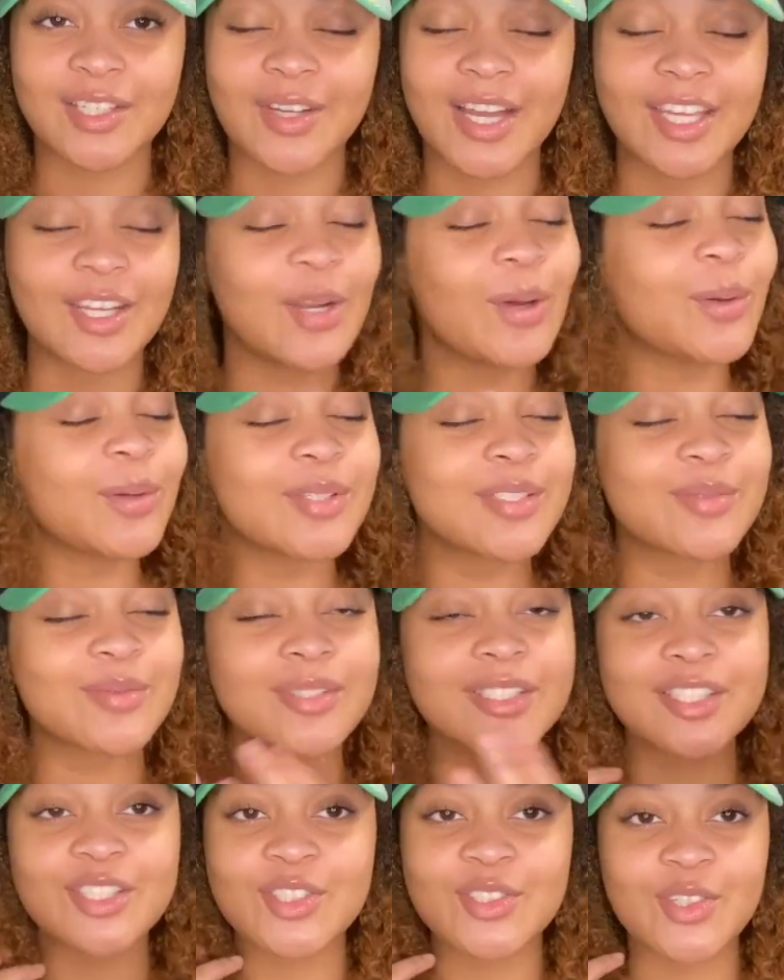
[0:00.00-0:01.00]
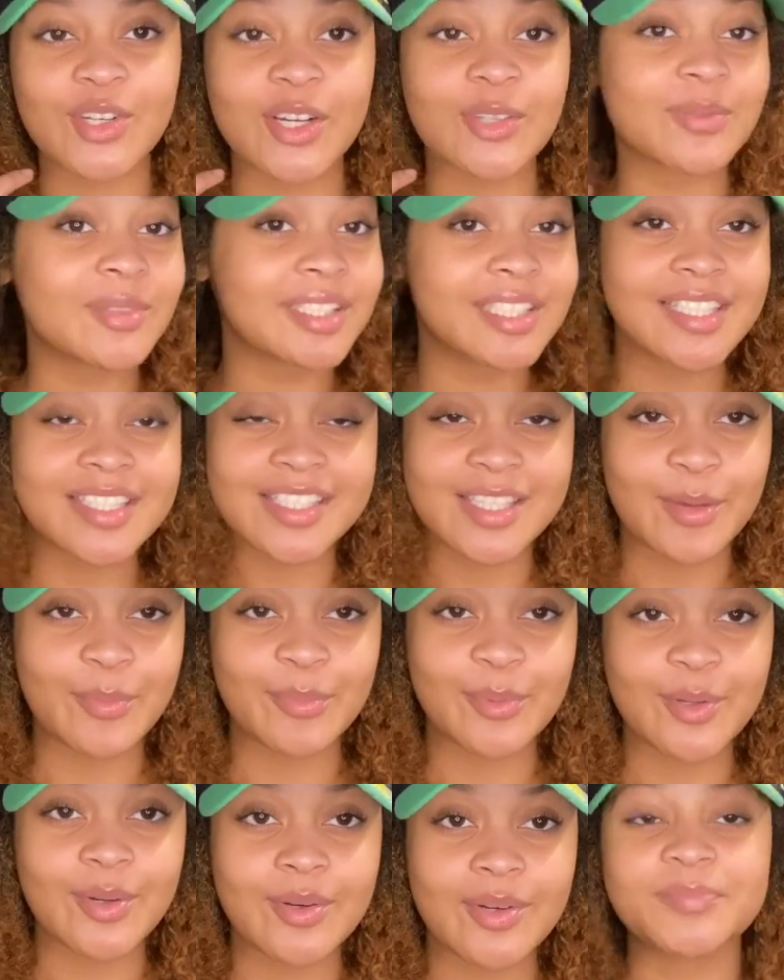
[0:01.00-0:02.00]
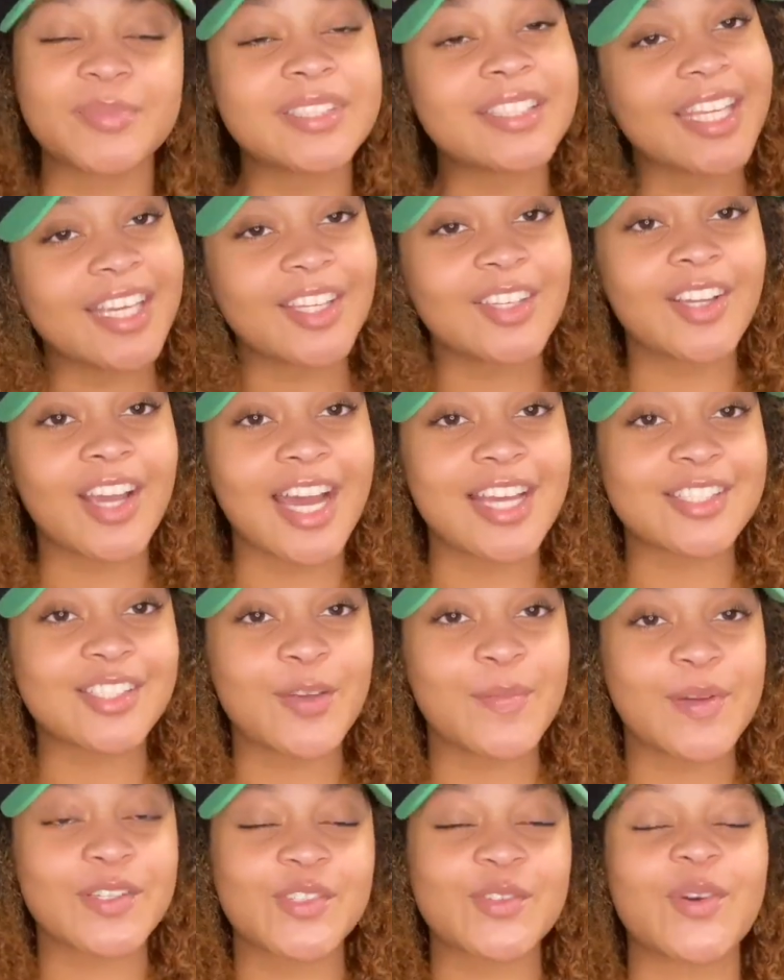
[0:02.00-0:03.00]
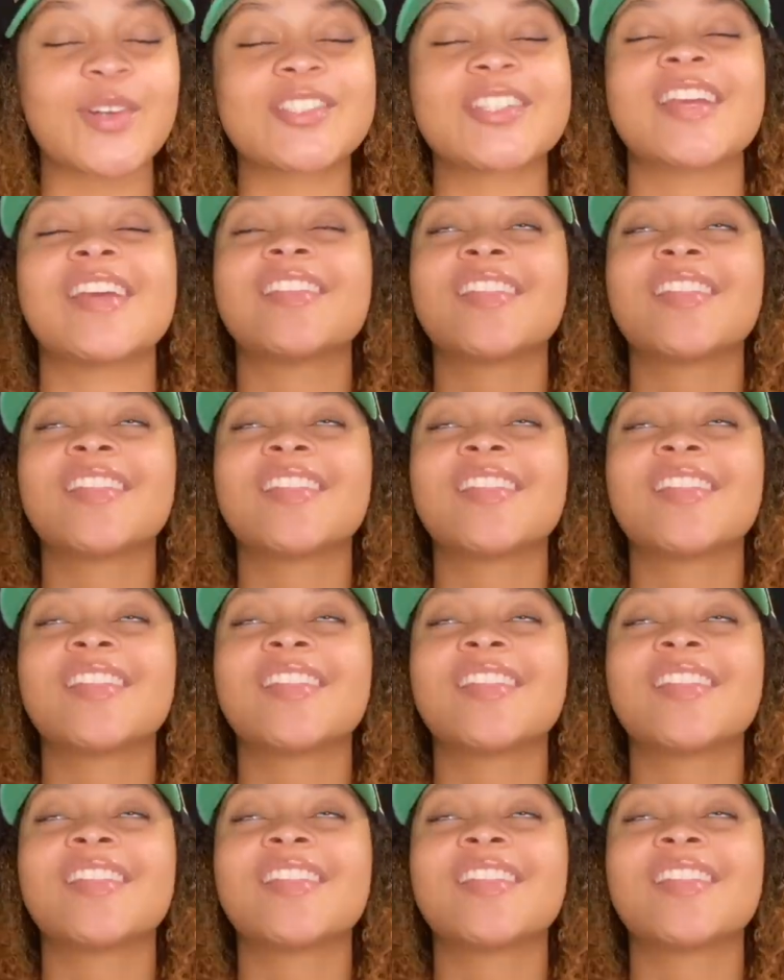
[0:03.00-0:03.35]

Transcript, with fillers: I know it was really short, really simple, but thank you guys so much for watching.